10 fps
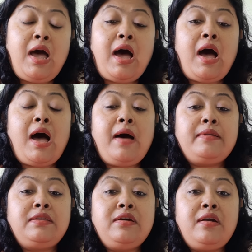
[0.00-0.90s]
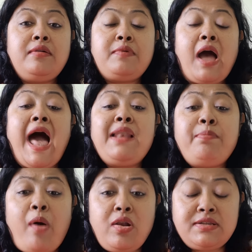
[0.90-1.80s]
their
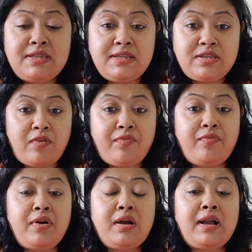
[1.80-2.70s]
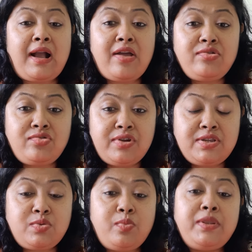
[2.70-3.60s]
health policies of
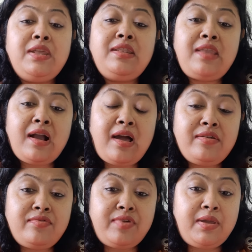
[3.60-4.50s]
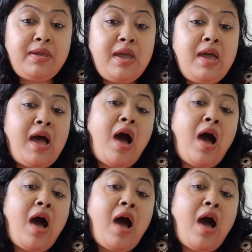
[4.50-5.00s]
countries within the country,